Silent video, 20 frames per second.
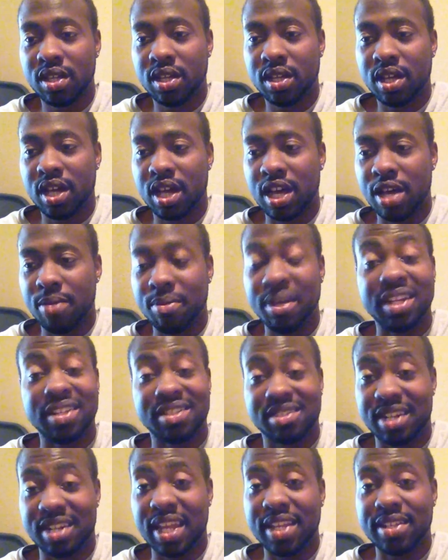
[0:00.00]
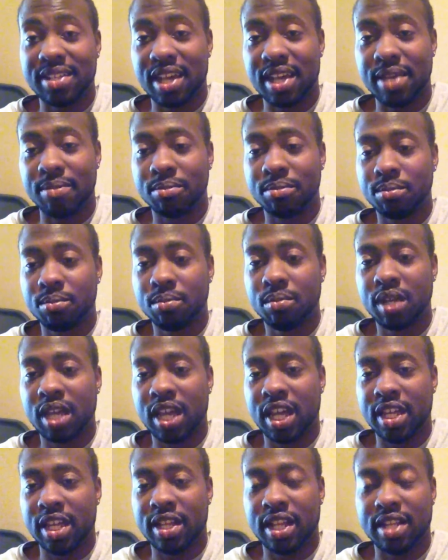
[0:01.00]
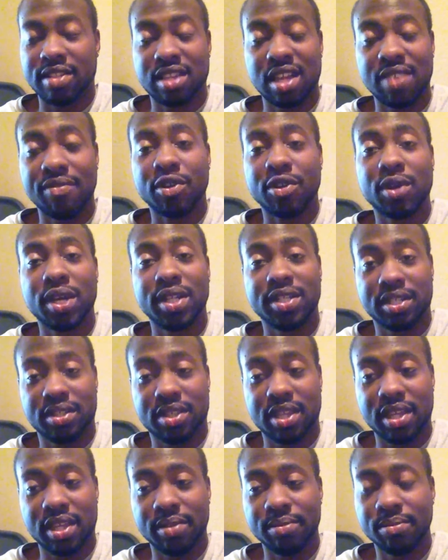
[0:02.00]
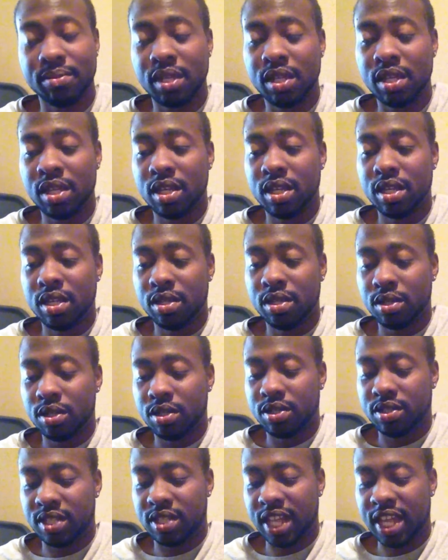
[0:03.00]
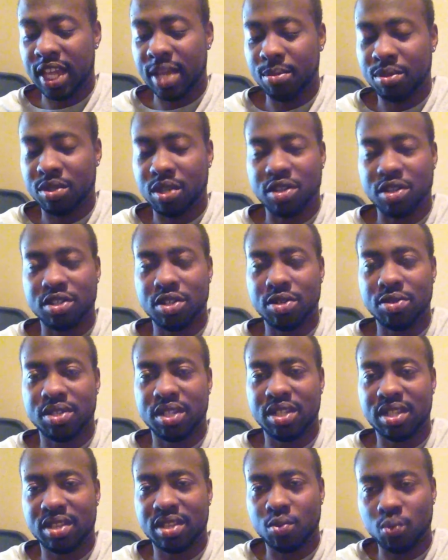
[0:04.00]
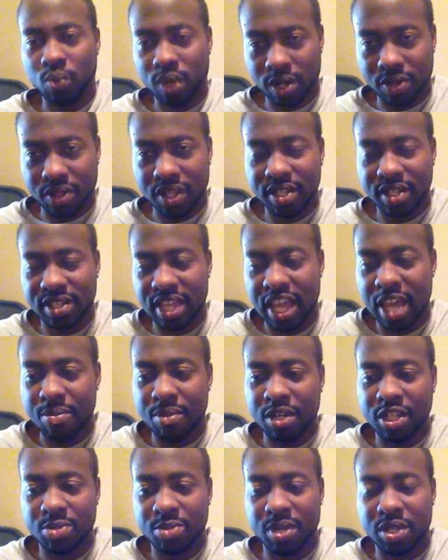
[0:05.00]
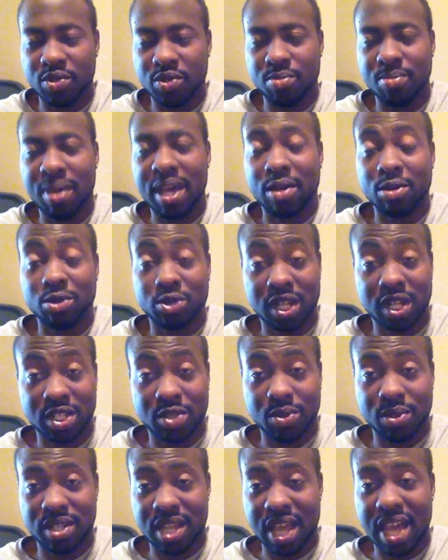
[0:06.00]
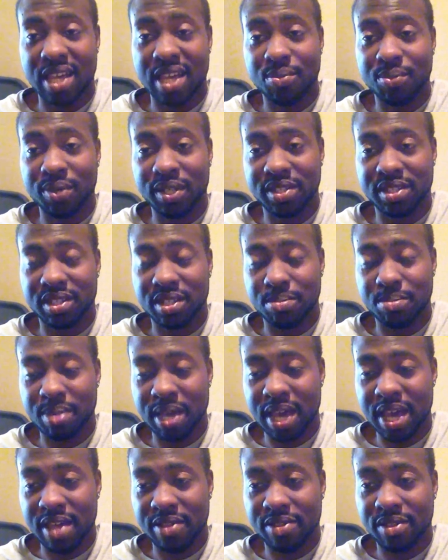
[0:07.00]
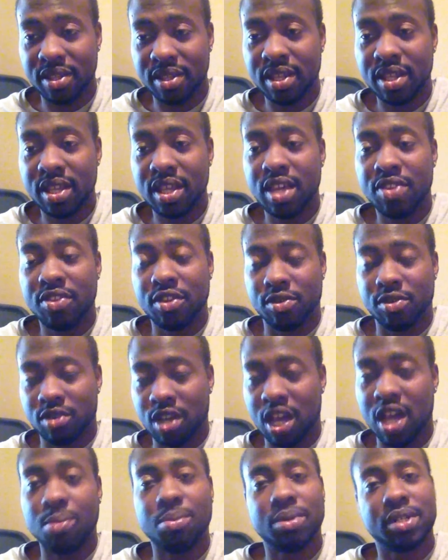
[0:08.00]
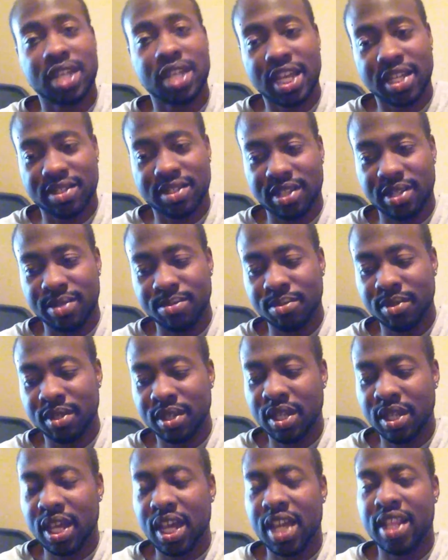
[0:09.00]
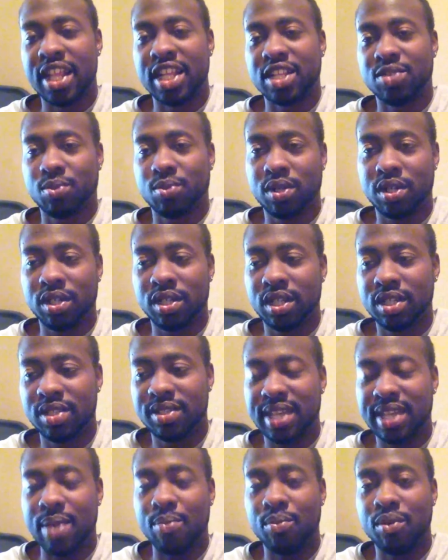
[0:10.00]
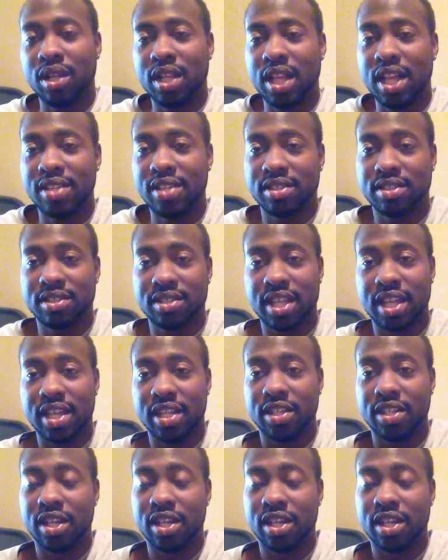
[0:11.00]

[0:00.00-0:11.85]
And it's daytime, and that's kind of a crazy thing. Sam starts noticing weird things happening, especially when Michael tries to attack him when he's in the bath. Their dog protects him, and that's when Sam realizes that,